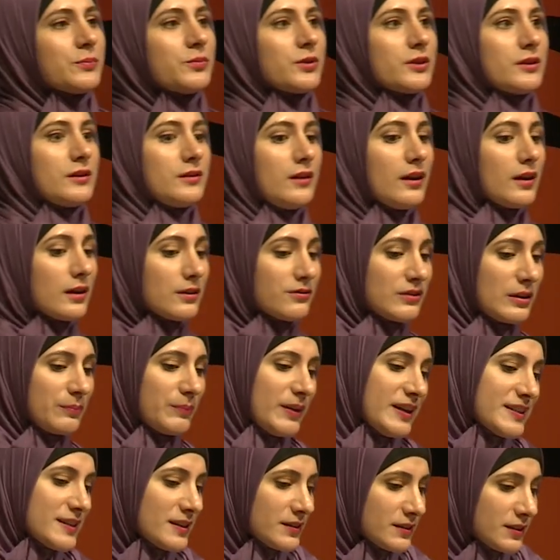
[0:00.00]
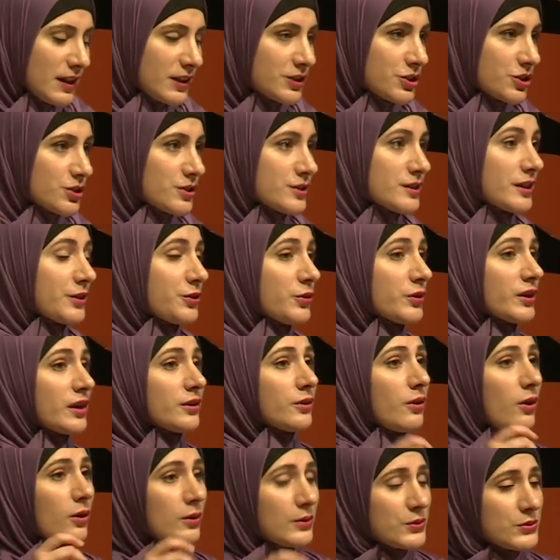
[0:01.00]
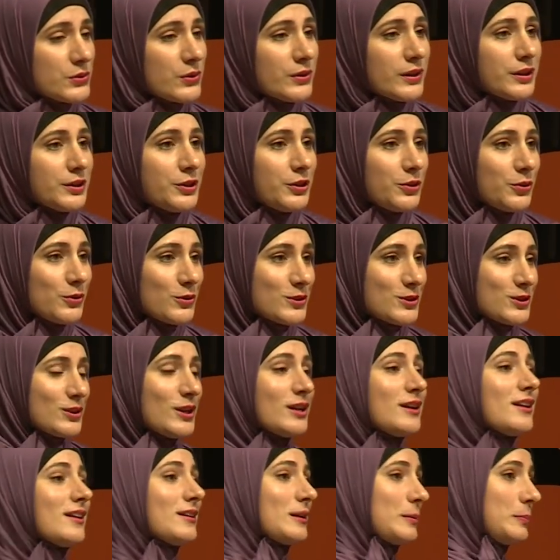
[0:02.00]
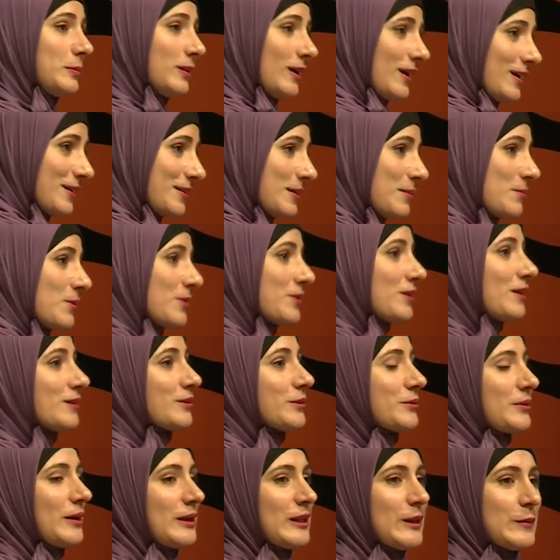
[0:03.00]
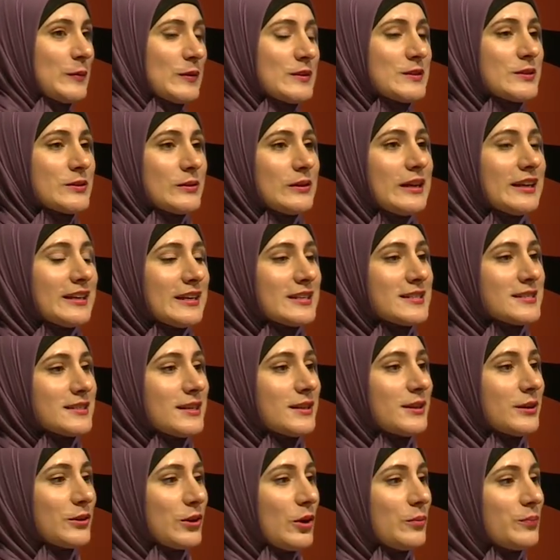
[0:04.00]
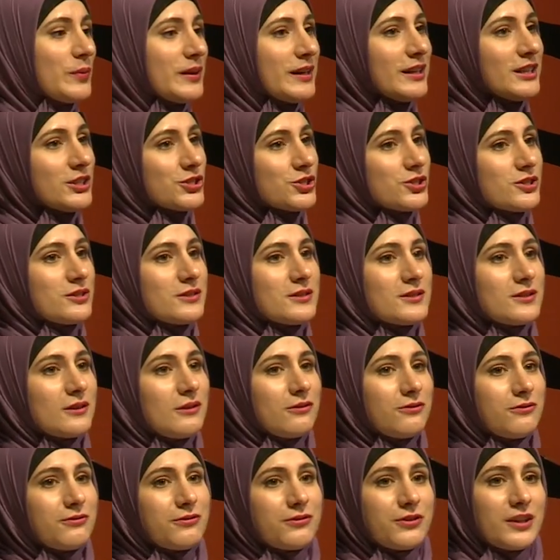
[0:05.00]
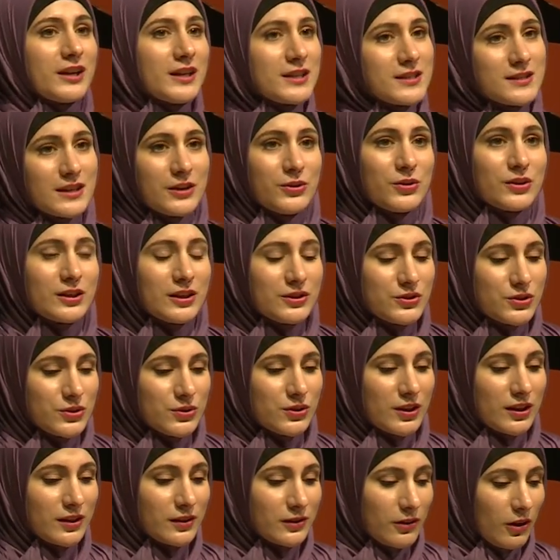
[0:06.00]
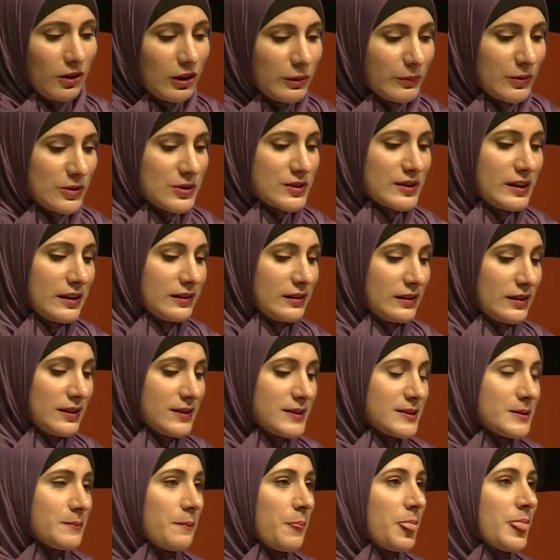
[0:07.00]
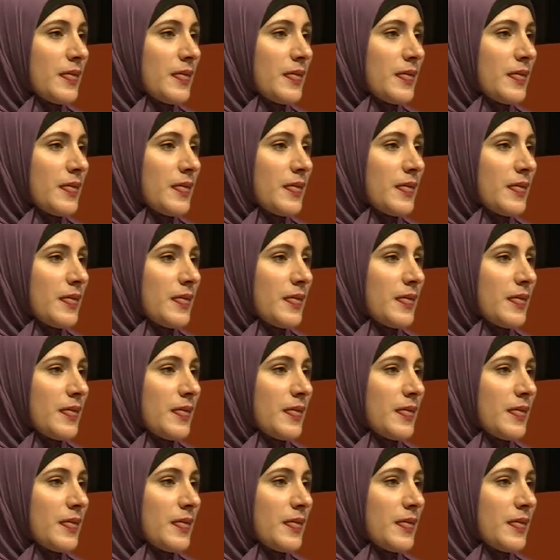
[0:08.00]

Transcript: up with a lot of amazing textures that you can also then use and apply them on other elements. So like I said, the combinations of things that you can do are almost endless.